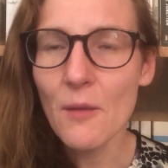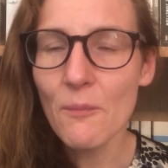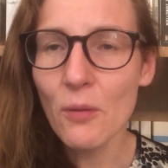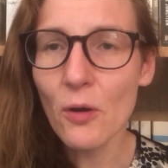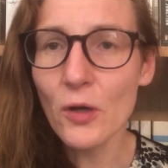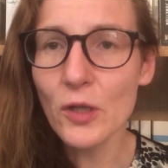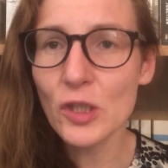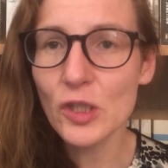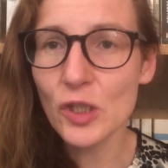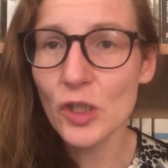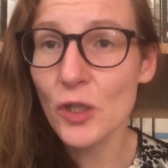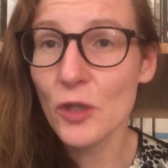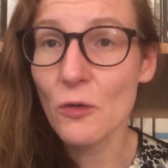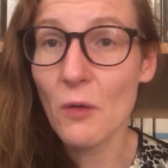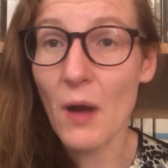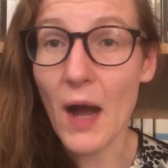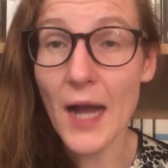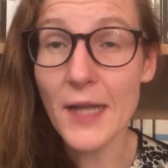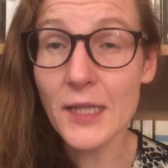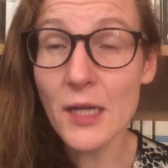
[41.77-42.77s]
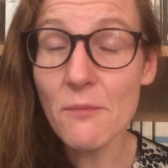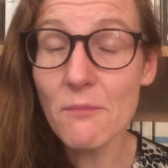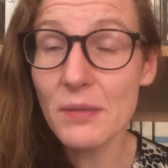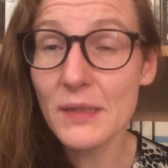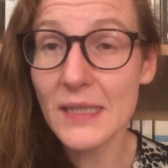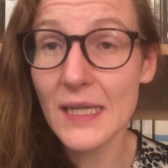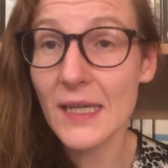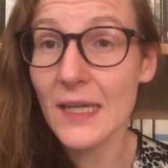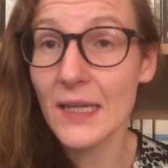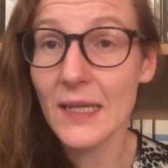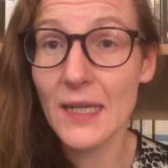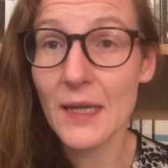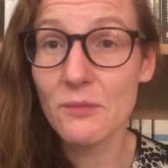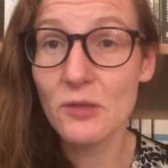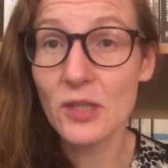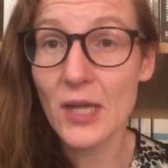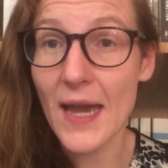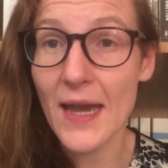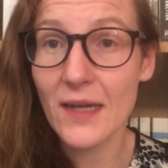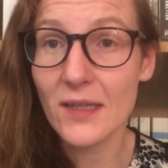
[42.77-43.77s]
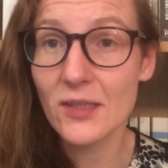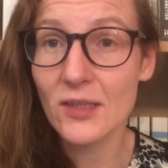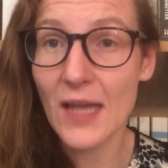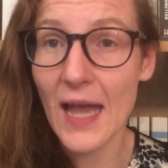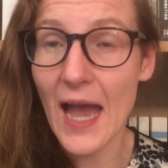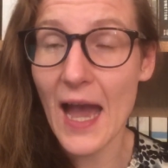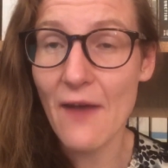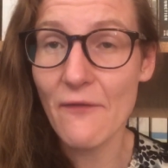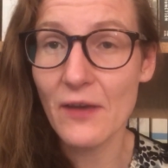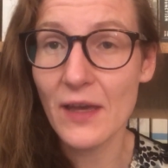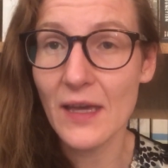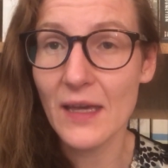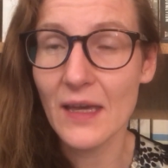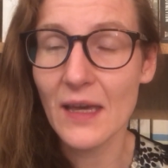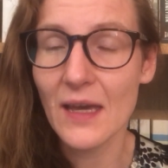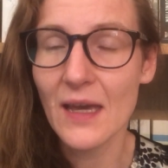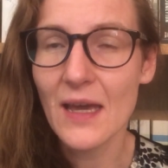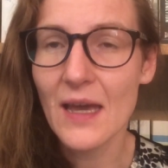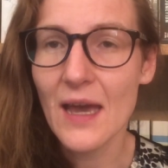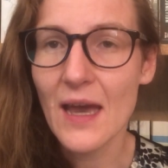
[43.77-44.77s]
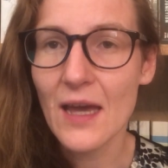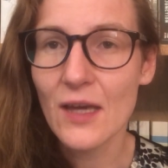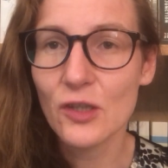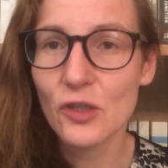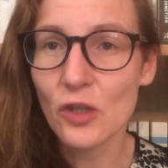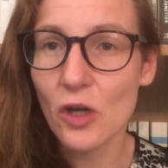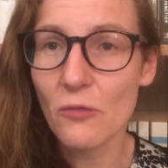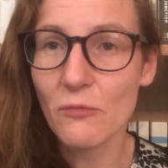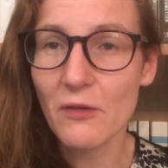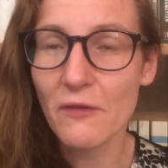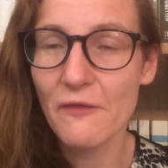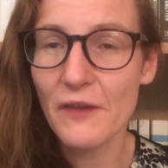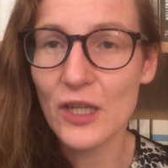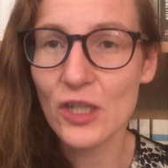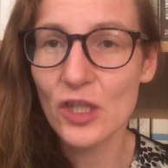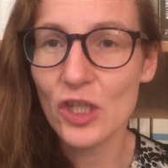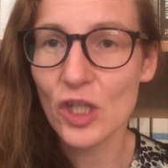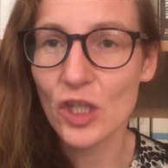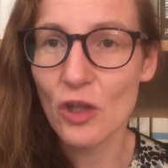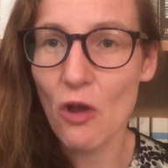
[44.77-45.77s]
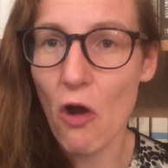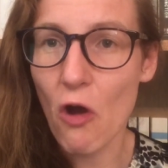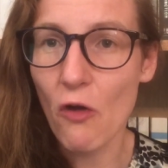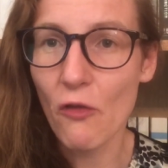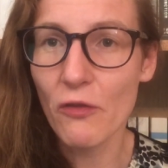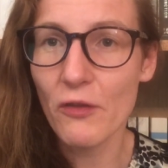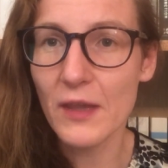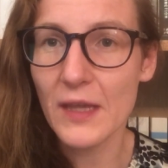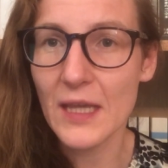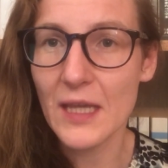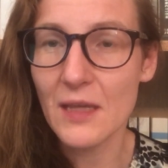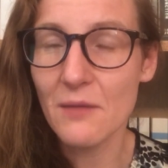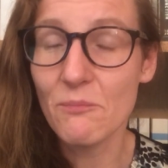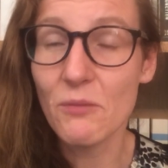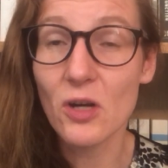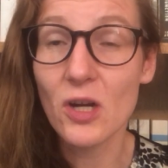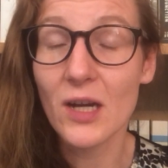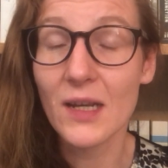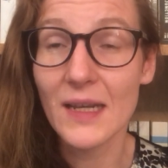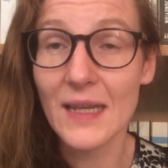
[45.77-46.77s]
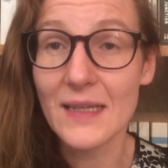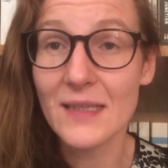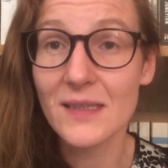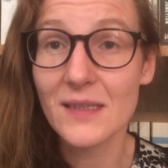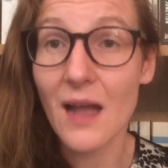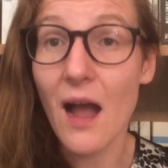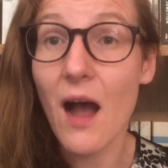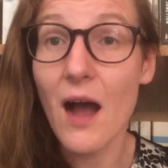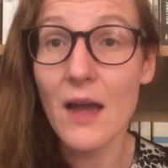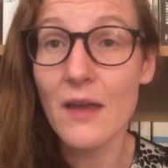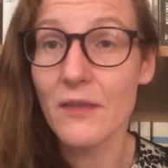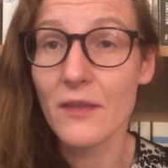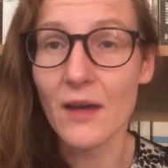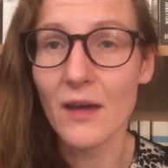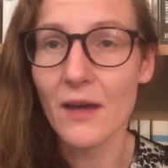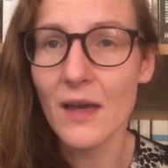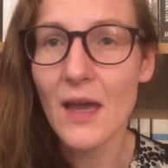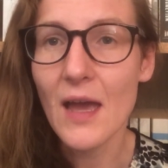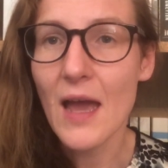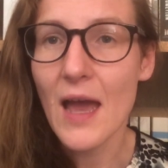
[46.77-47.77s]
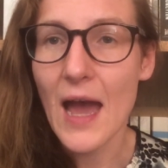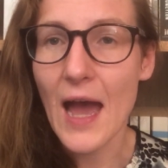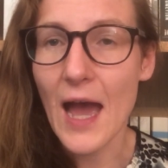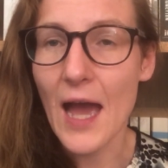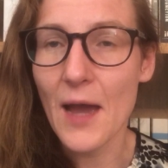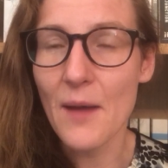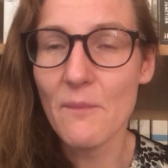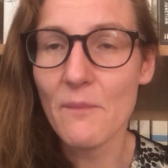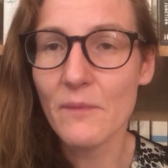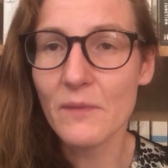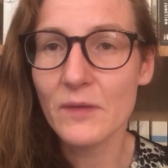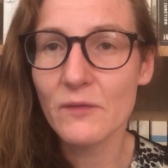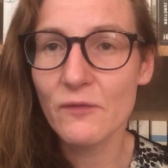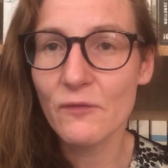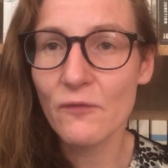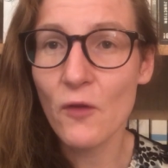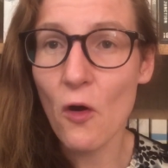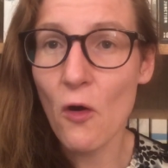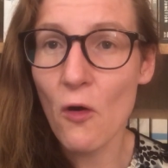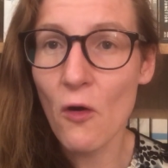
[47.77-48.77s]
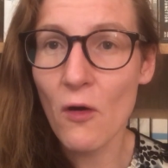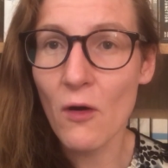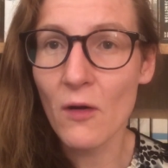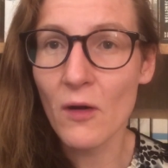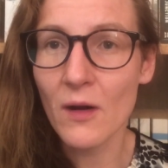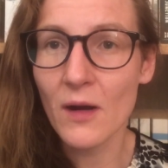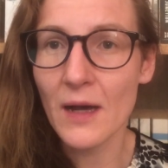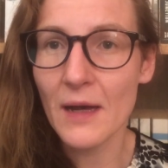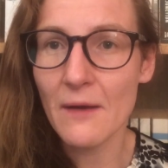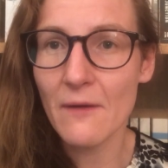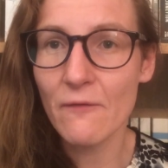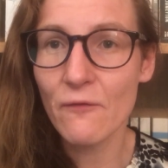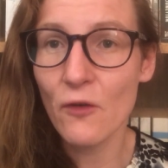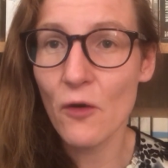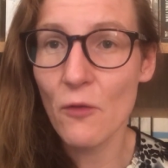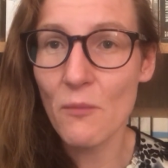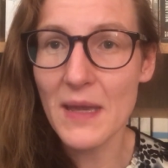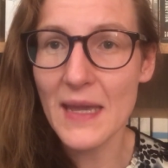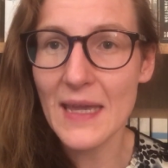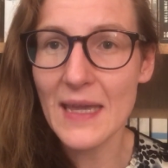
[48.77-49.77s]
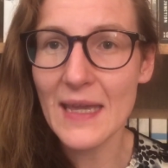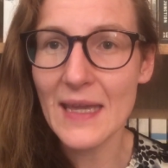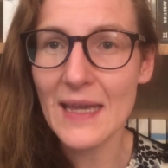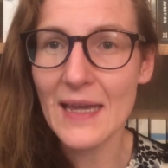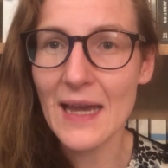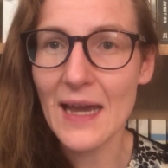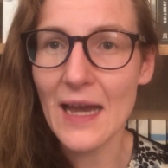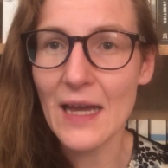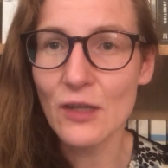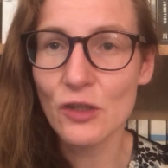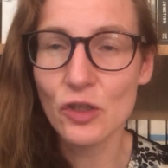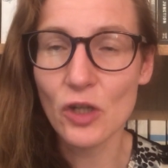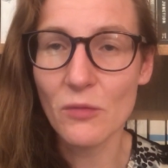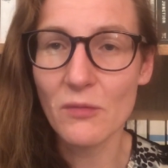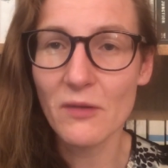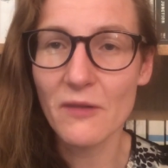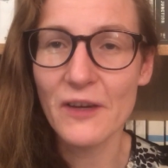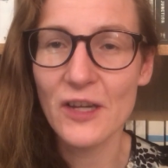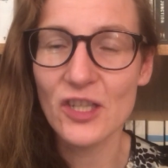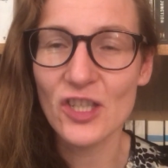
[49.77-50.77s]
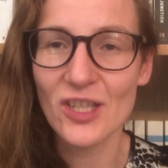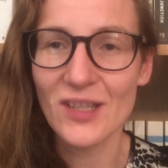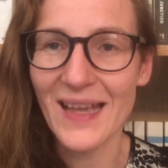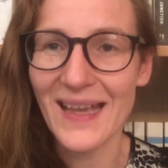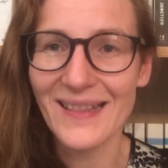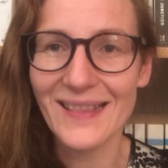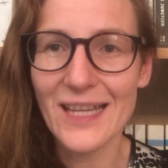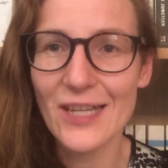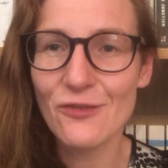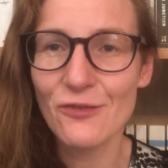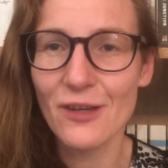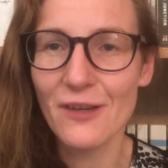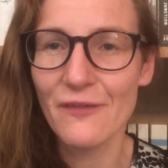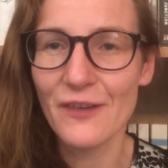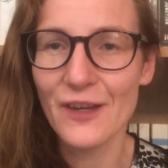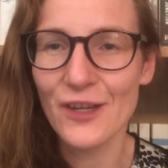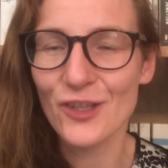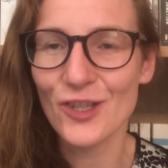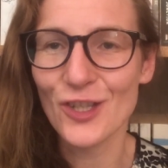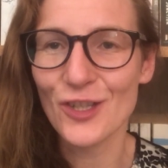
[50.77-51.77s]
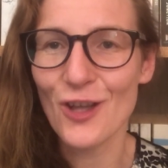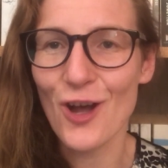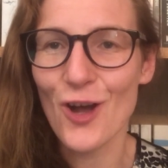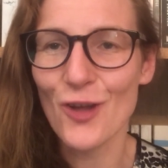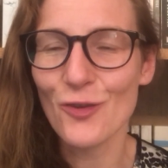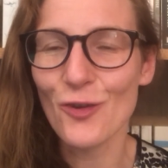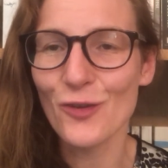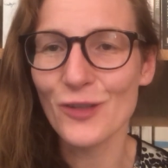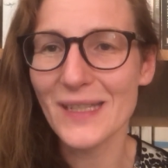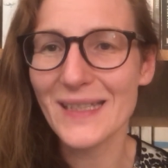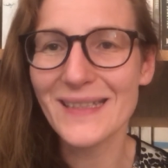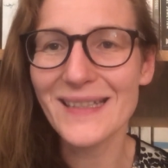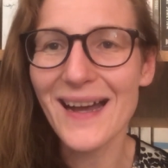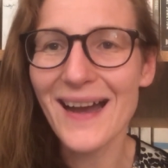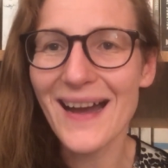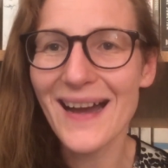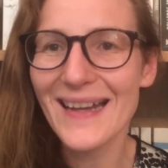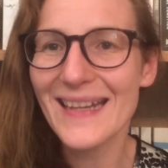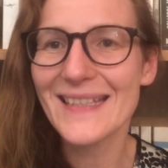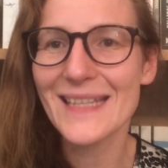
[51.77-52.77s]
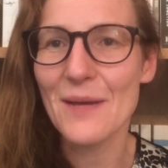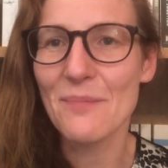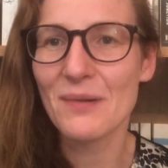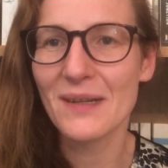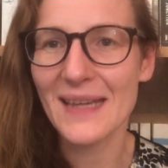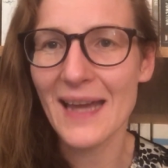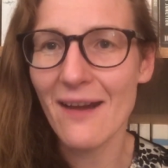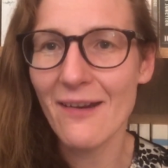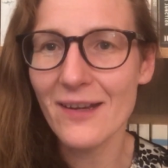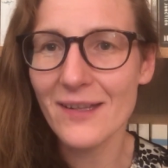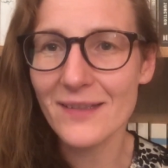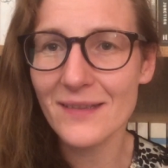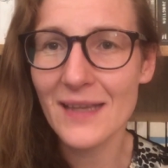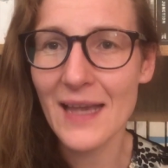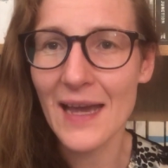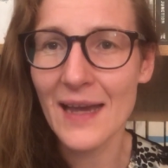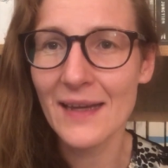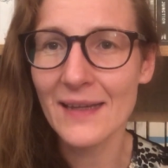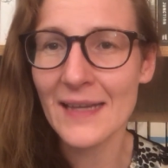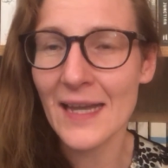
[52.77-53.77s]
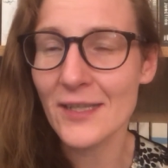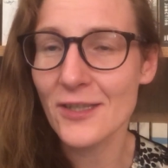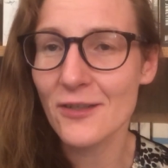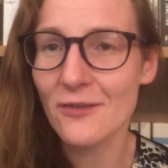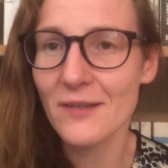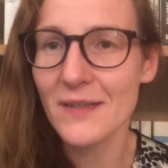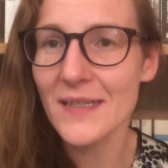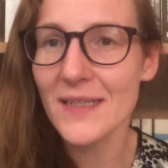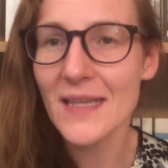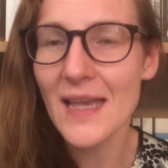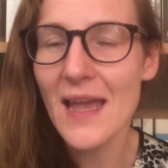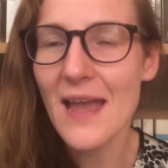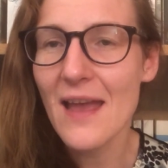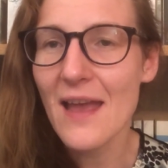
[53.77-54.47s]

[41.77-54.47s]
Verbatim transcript: Point two, I don't particularly object to having genre fiction on the booker list either. Um, for for me, genre fiction and literary fiction are not entirely separate uh, categories.